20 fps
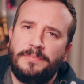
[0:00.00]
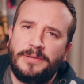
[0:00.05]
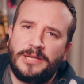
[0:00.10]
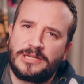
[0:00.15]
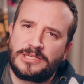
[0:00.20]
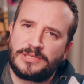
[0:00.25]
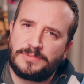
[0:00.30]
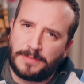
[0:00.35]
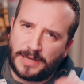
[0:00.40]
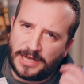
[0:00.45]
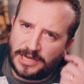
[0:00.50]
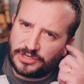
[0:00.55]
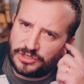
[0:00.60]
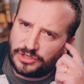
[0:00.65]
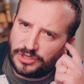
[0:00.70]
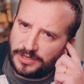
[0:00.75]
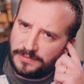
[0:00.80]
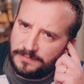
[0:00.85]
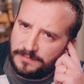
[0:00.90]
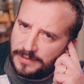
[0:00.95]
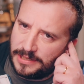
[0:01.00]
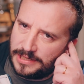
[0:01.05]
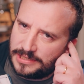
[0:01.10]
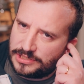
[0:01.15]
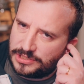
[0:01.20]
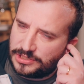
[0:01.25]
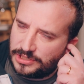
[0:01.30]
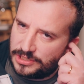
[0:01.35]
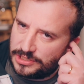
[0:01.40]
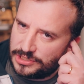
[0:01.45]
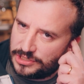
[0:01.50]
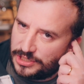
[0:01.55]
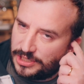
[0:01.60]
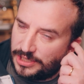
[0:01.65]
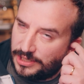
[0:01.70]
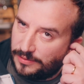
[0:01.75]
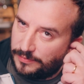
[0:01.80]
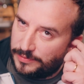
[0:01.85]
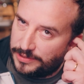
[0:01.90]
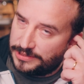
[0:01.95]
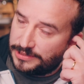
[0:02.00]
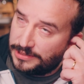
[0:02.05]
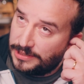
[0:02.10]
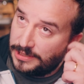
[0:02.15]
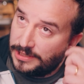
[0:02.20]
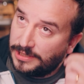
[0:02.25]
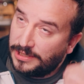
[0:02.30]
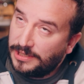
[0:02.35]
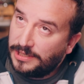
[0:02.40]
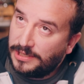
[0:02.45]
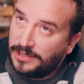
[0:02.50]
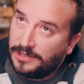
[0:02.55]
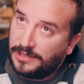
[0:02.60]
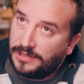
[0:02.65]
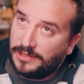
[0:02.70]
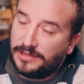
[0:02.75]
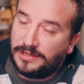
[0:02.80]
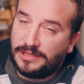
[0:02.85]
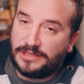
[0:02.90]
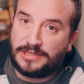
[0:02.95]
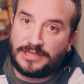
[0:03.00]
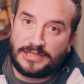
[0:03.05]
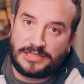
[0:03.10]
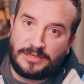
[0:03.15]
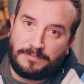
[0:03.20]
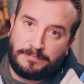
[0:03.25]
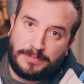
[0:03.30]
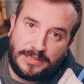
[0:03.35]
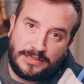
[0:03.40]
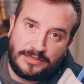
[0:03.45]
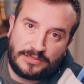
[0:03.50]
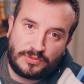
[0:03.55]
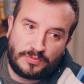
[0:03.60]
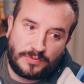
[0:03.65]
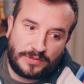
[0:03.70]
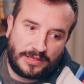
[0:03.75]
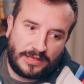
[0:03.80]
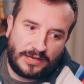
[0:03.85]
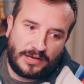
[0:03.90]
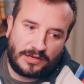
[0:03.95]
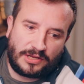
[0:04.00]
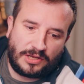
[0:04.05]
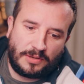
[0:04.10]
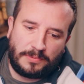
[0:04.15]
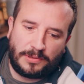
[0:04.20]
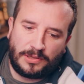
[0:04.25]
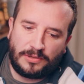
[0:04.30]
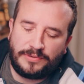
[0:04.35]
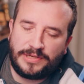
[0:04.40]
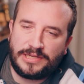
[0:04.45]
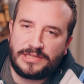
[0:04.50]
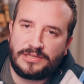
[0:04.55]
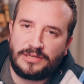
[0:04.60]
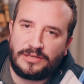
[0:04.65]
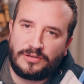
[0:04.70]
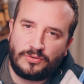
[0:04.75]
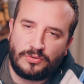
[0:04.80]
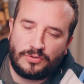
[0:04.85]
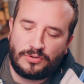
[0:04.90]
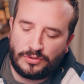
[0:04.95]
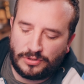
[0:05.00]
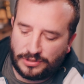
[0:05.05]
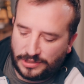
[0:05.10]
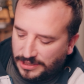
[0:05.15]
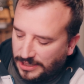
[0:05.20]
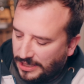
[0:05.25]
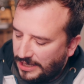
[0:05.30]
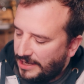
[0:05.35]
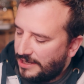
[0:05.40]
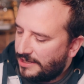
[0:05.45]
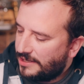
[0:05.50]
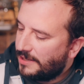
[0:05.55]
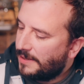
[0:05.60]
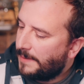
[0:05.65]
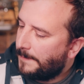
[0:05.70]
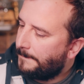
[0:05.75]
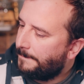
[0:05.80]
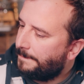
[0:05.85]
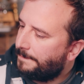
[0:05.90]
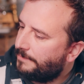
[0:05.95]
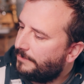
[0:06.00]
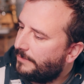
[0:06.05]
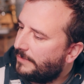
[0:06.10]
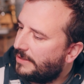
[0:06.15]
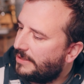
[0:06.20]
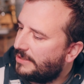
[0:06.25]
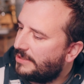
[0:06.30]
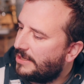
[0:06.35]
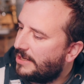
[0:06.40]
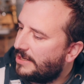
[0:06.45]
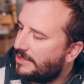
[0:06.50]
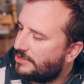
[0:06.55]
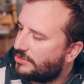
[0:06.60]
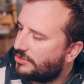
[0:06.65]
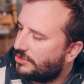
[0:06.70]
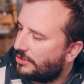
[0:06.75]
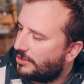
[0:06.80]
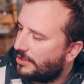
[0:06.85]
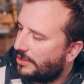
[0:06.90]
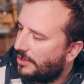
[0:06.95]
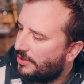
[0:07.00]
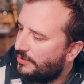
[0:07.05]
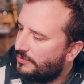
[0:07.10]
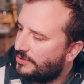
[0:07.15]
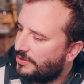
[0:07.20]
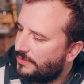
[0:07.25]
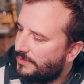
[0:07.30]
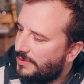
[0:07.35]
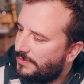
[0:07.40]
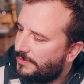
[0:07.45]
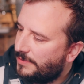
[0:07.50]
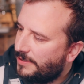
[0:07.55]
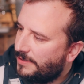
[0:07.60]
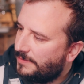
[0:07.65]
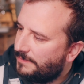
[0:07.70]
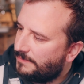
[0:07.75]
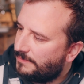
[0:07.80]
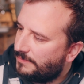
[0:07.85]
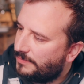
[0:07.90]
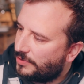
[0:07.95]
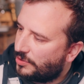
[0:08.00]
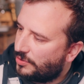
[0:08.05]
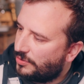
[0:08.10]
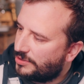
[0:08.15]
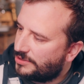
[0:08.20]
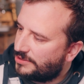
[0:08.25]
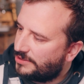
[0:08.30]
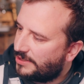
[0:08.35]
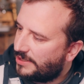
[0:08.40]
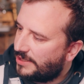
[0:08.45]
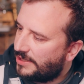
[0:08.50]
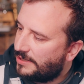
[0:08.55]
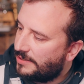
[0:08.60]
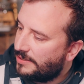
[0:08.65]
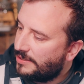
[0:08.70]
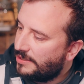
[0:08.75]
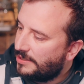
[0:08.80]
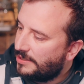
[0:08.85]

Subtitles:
been a smasher as such that disappears within a couple of weeks of going on keg. It has stuck around a wee bit because of that.